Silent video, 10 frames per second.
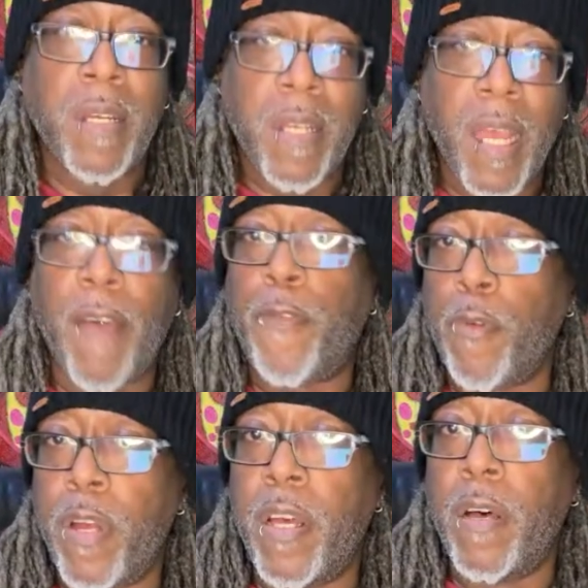Yeah, for
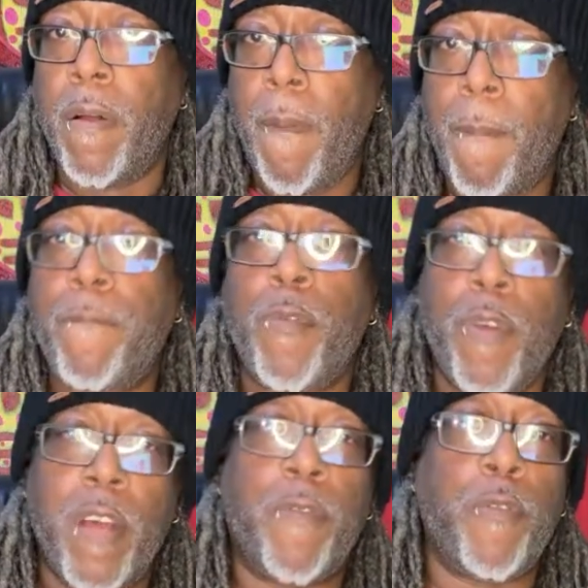real.
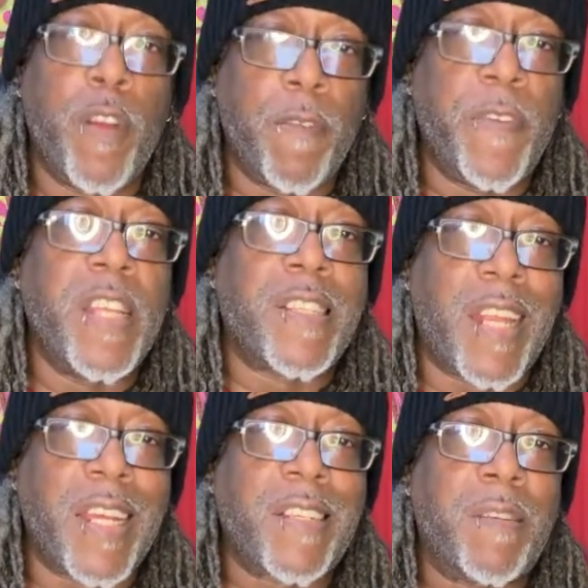For real. Vince
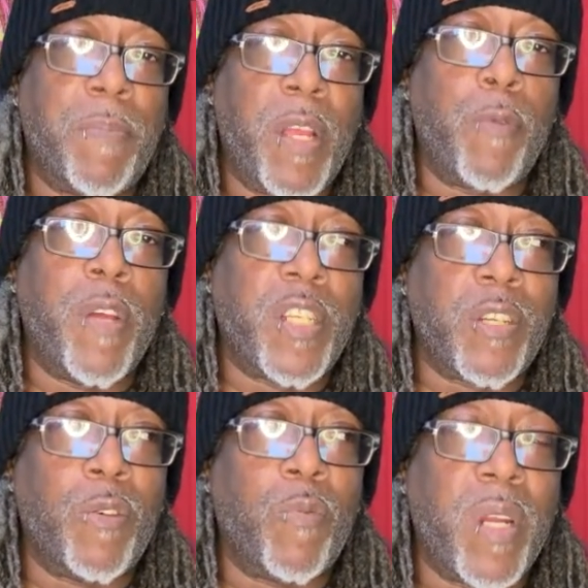likes to be
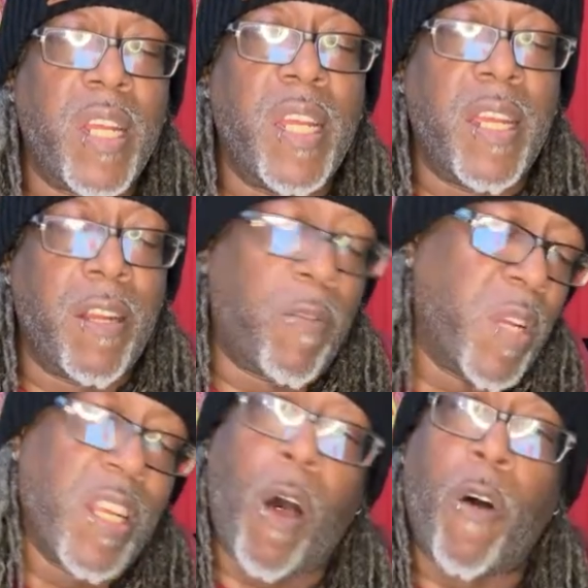original when
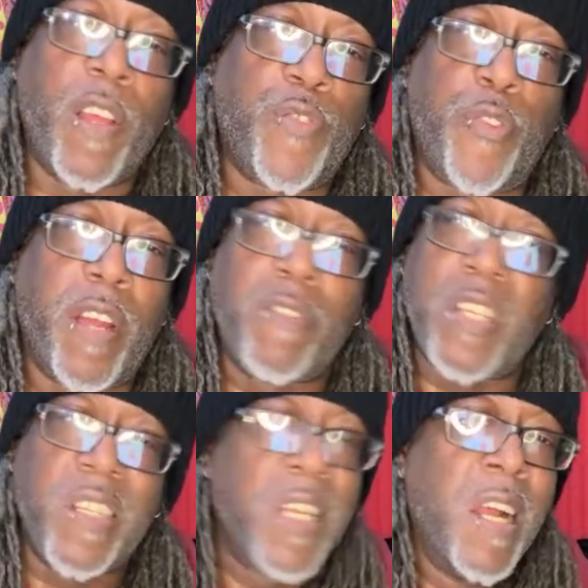with all his
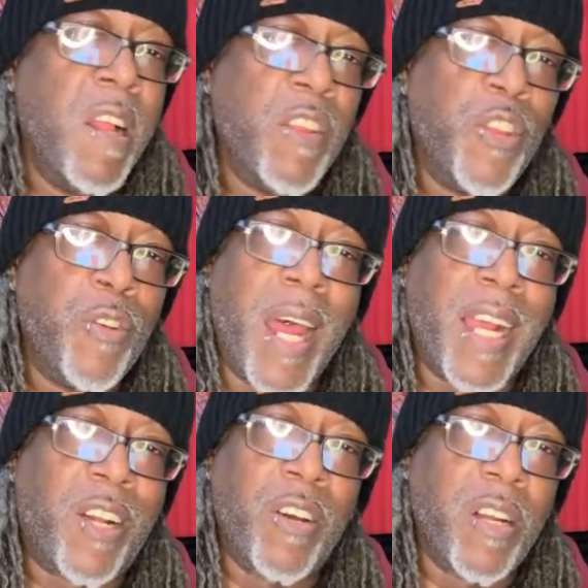fragrances. You're
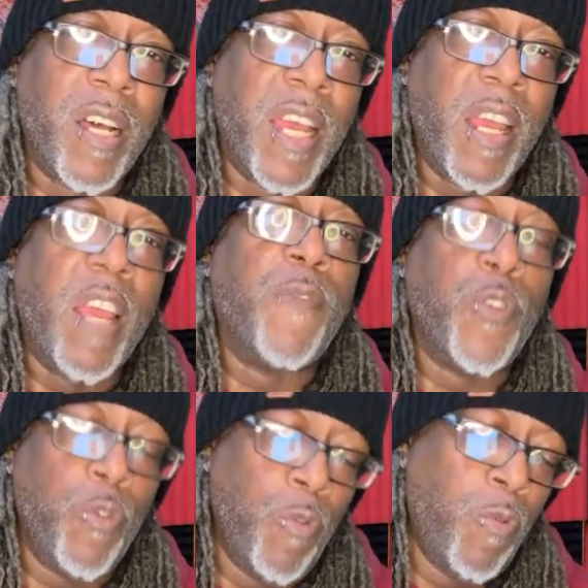not gonna, if
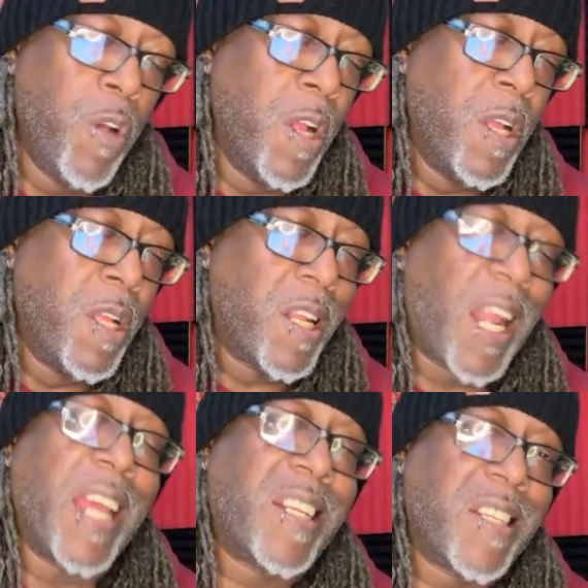you
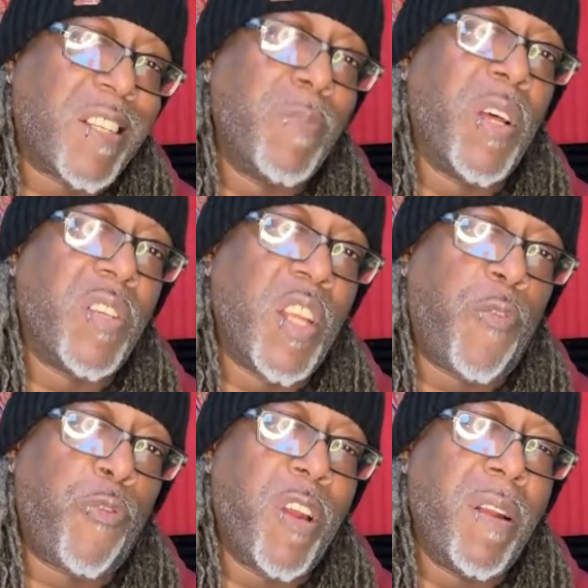like to smell
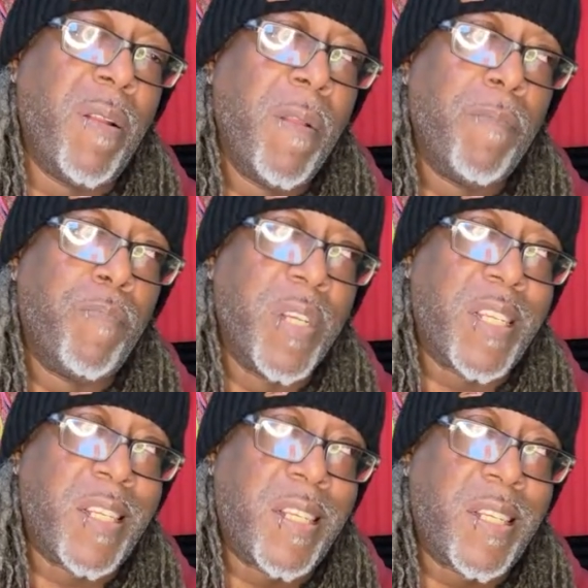different, but
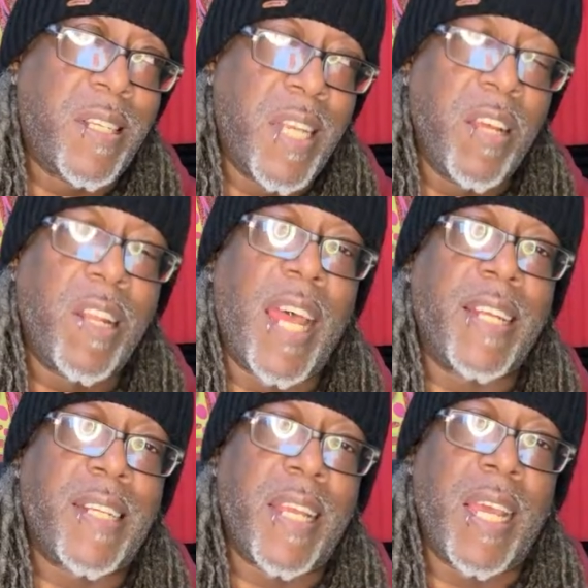still like
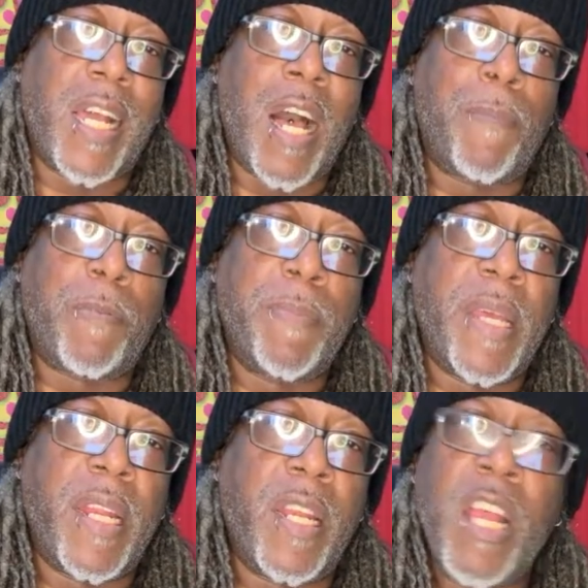to get
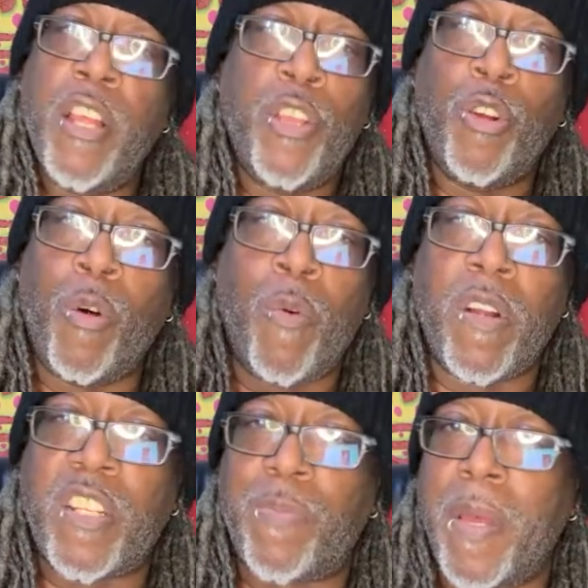complimented, you don't want
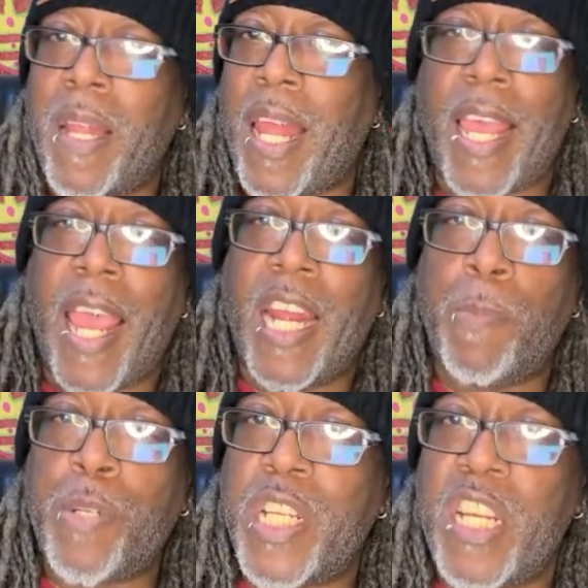to smell like
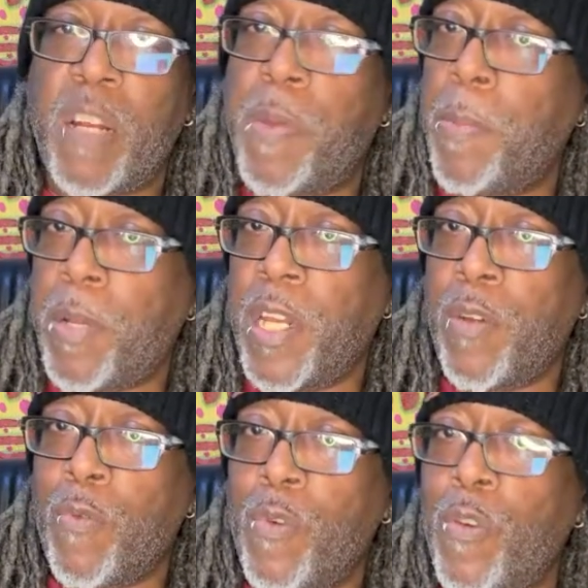80% of the people in the
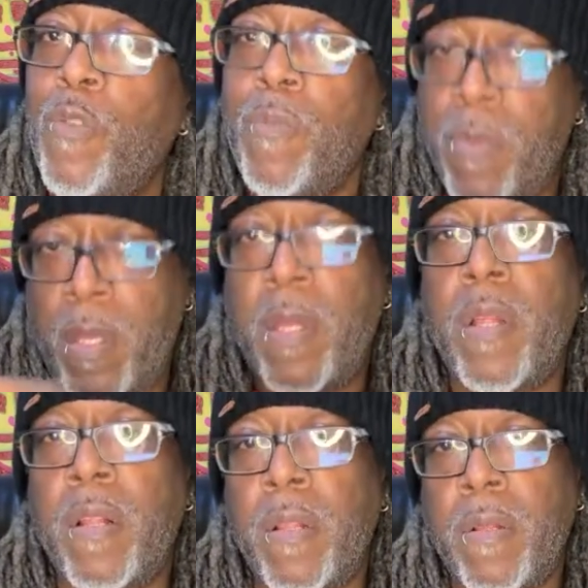room.
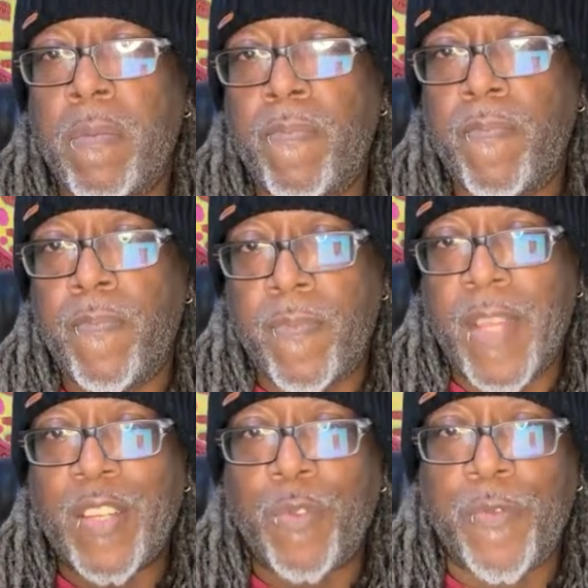
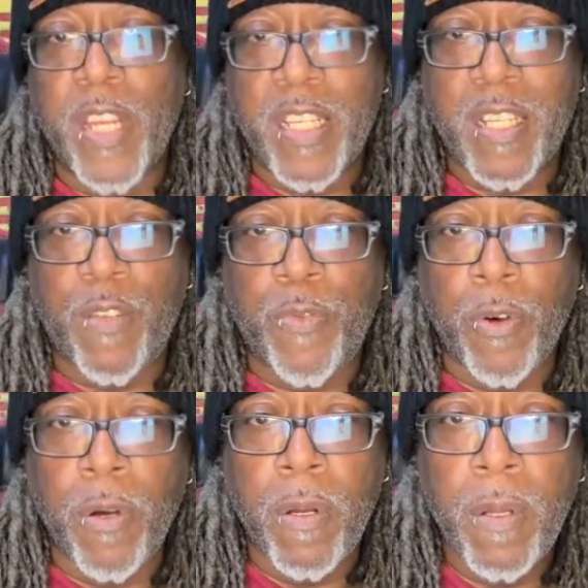That's what Vince is for.